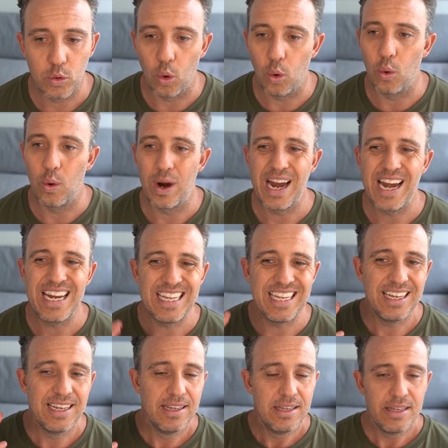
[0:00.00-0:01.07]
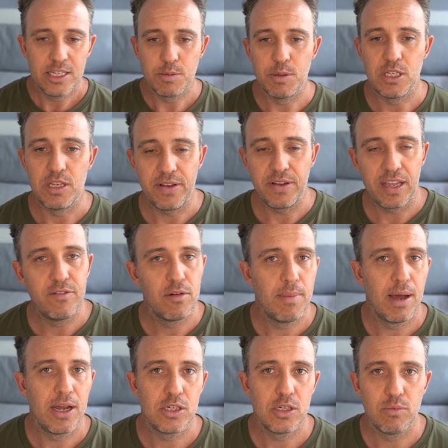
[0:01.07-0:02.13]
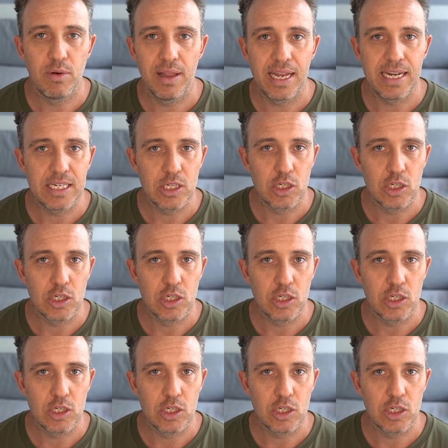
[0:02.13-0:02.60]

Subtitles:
or any specific information relating